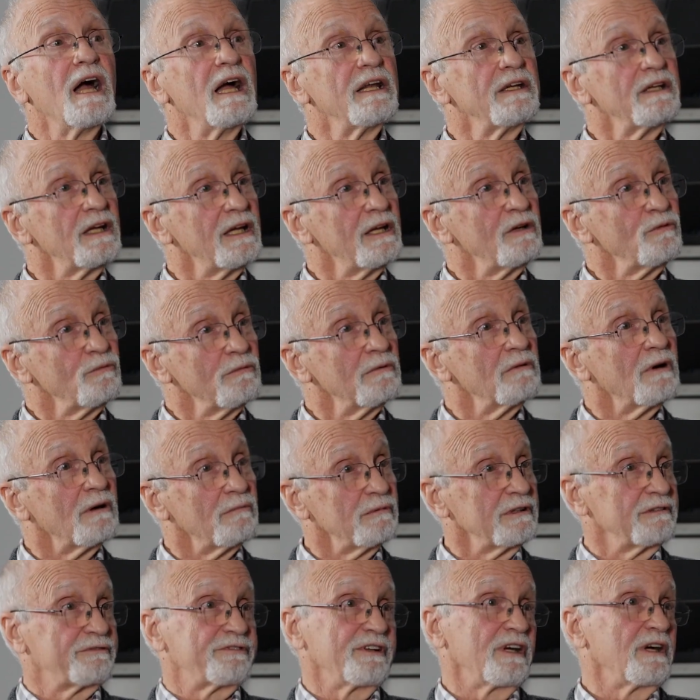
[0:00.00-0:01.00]
And
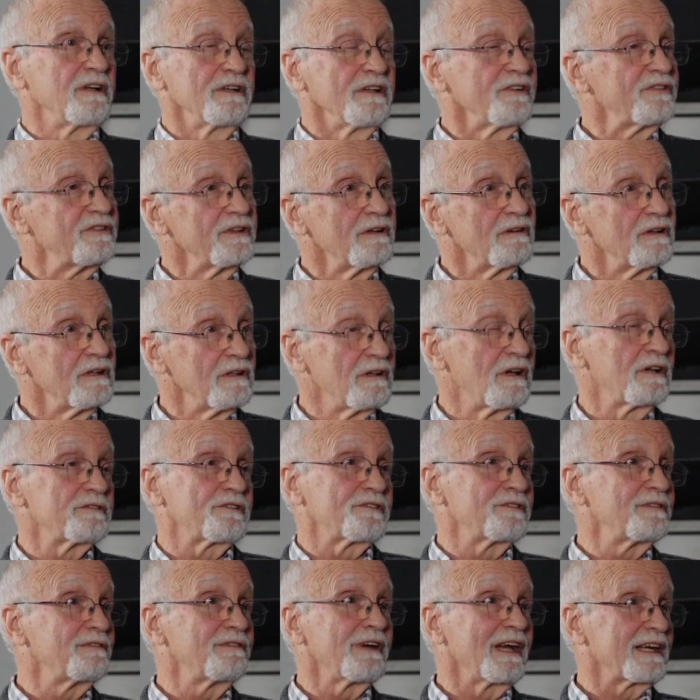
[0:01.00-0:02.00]
what we found is there are
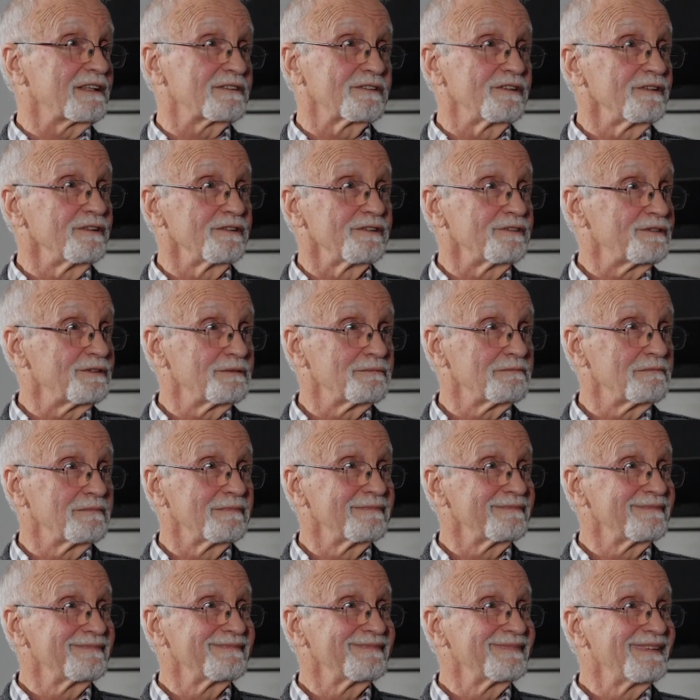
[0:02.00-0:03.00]
lots of actors
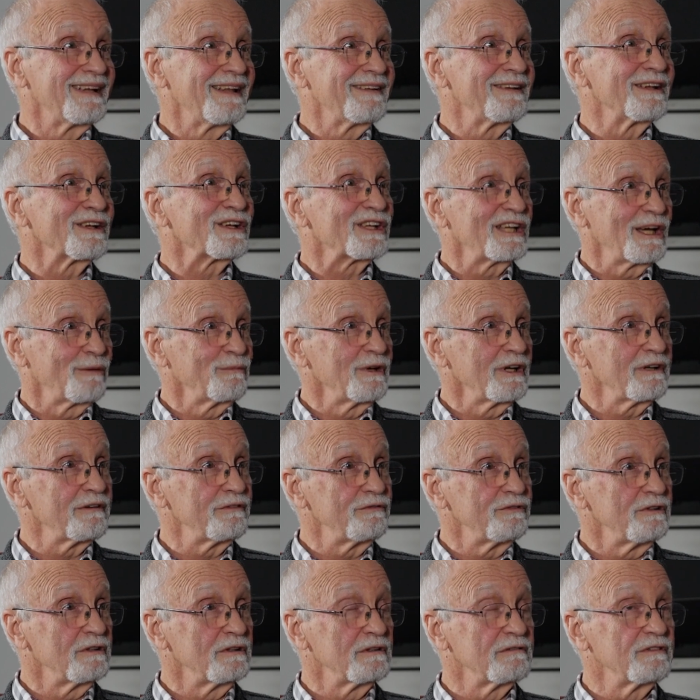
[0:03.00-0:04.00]
that come out
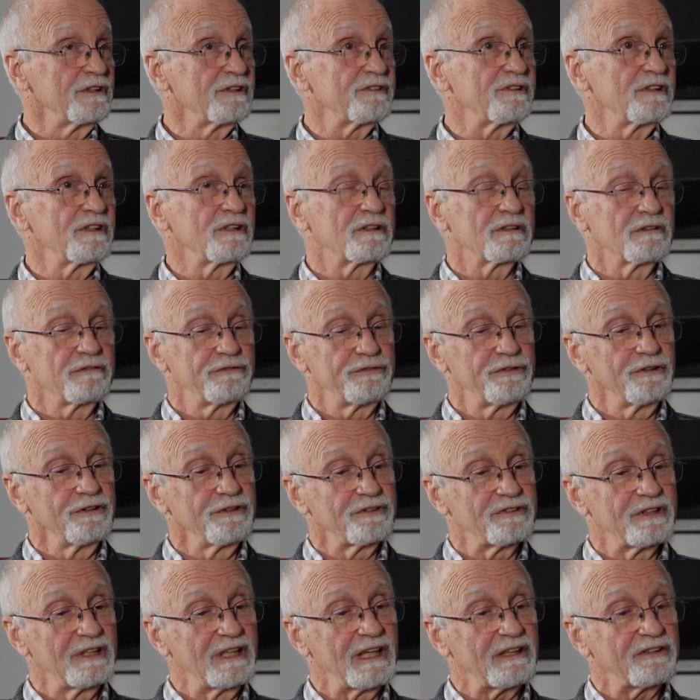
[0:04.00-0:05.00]
of university
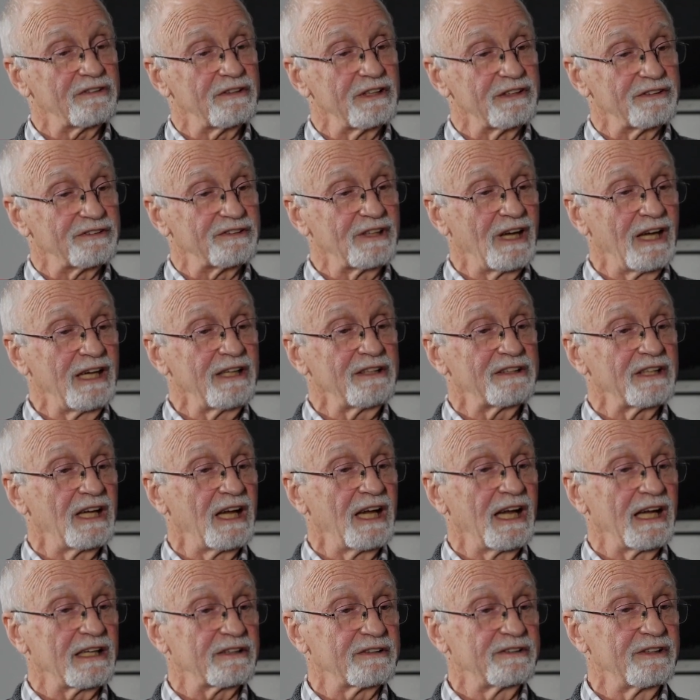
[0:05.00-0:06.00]
confused, and actually saying
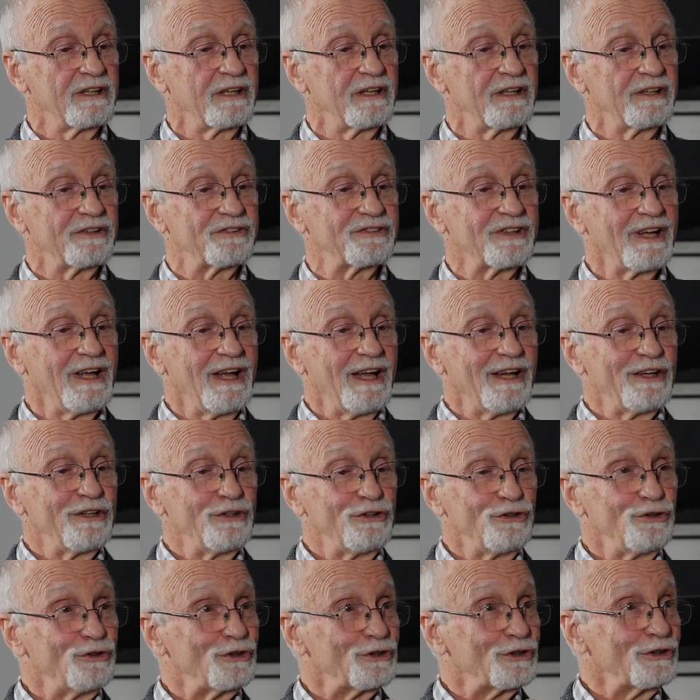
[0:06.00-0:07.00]
to actors,
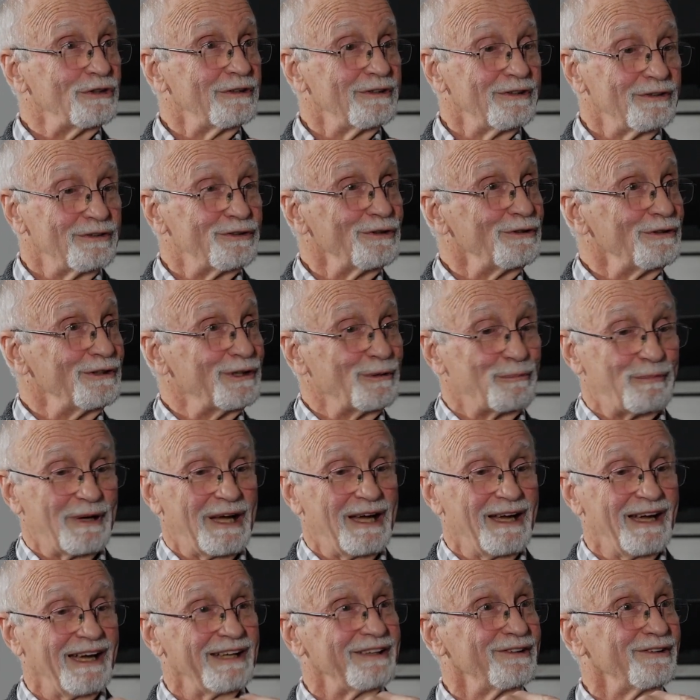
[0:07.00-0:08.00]
you can do
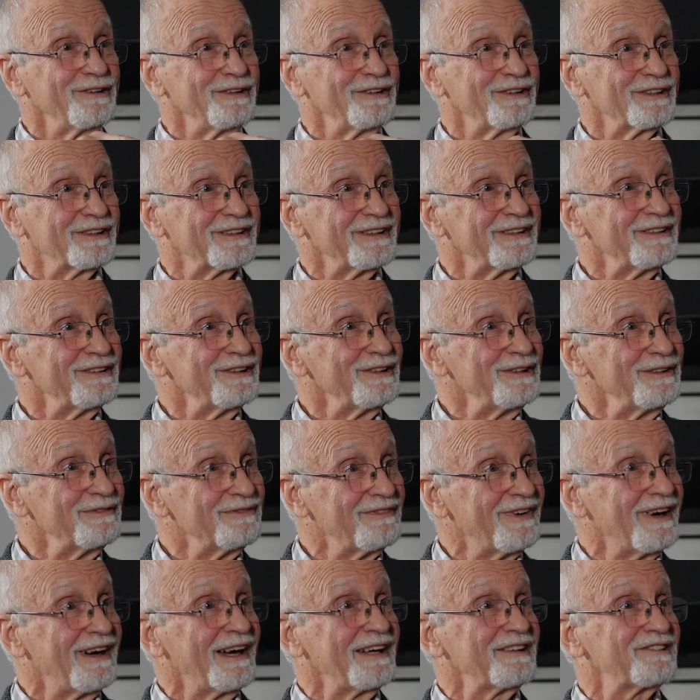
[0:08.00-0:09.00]
Laban, or you can do
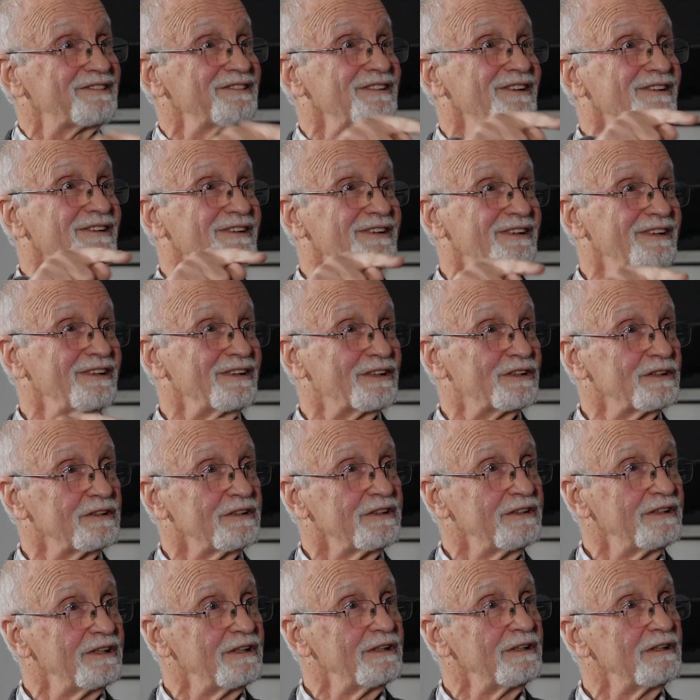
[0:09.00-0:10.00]
Meisner, or you
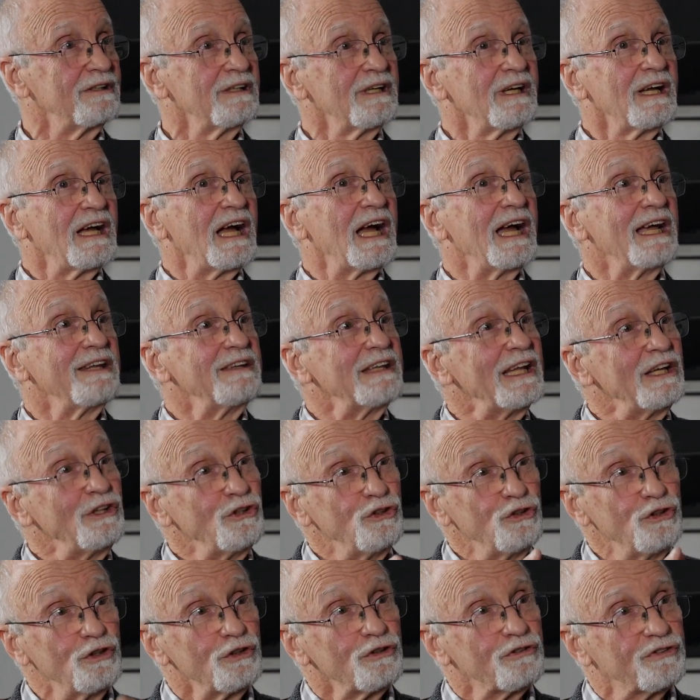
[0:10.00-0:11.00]
can do, and
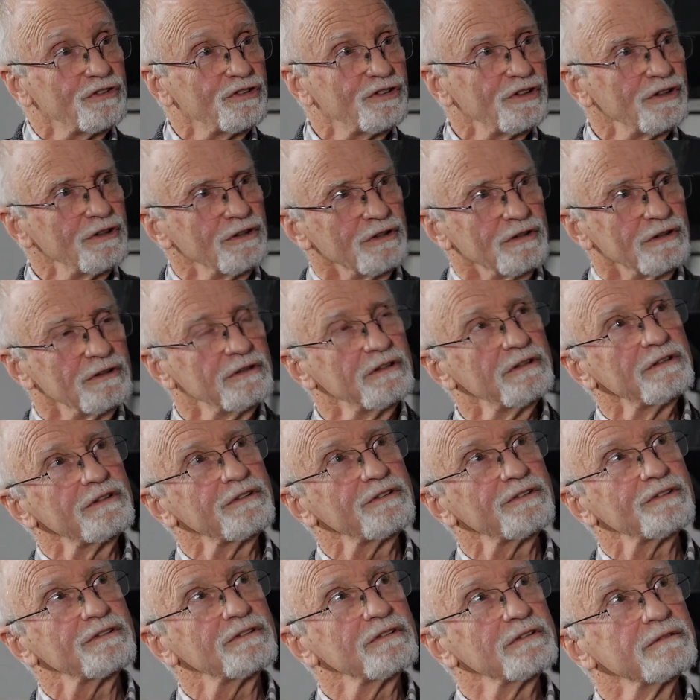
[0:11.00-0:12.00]
then you
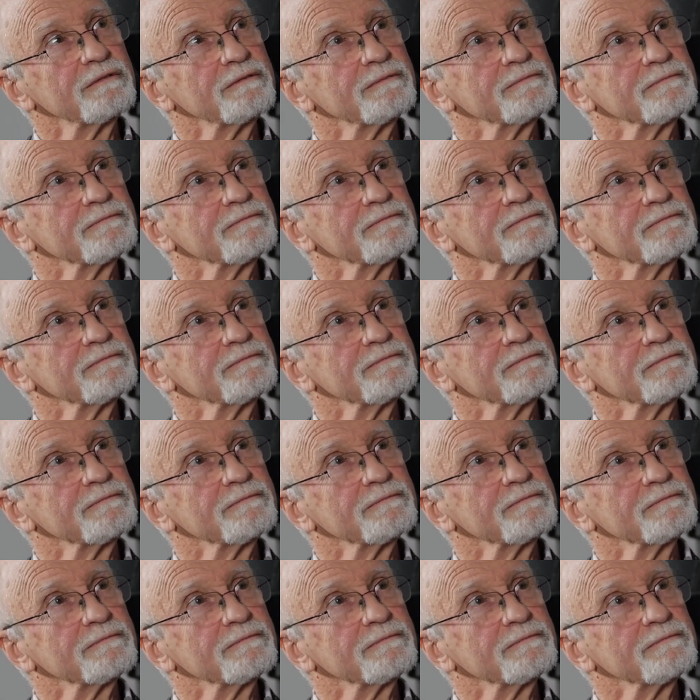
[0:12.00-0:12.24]
choose,